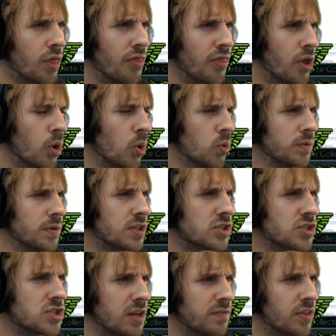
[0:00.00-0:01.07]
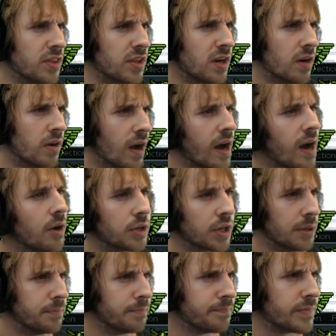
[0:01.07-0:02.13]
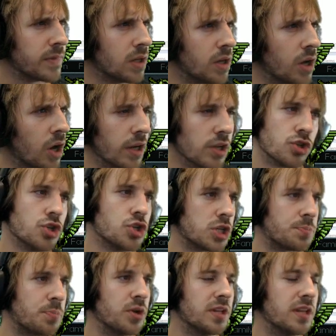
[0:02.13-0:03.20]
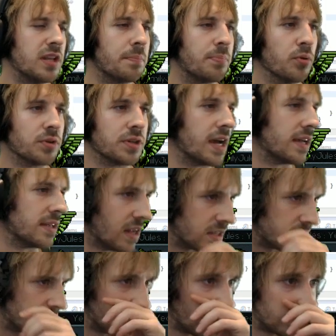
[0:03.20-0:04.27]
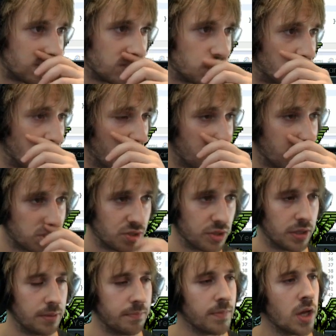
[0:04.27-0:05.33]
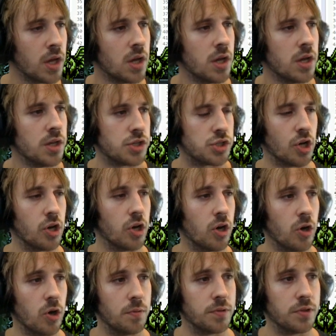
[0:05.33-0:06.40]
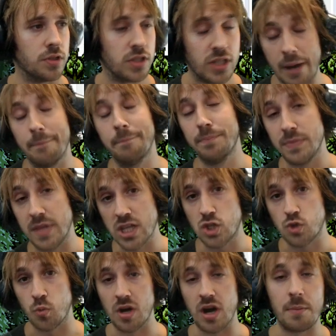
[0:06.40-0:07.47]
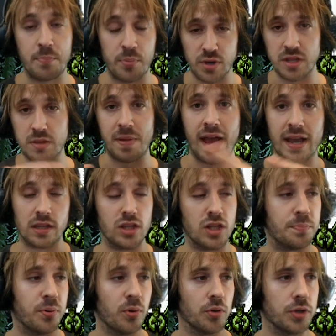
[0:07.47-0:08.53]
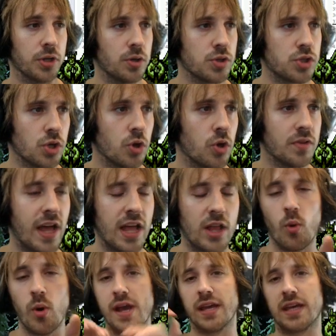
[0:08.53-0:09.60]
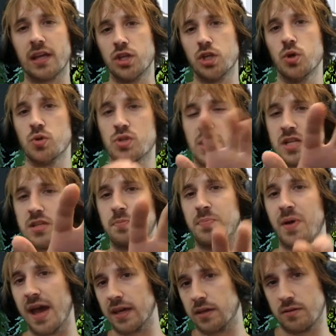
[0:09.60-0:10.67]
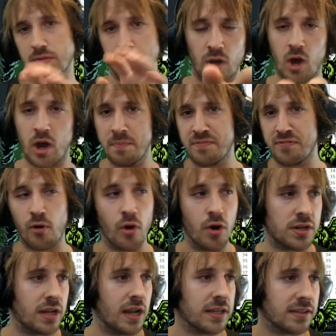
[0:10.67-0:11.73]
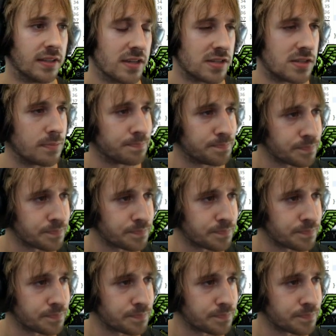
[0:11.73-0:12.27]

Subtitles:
No, it's not even there. Ah, okay. Okay, so you just put it in the pool. Yeah, that's his job actually. So yeah, that's where I put it back in the pool, you know. So that way I can use it back and forth like this.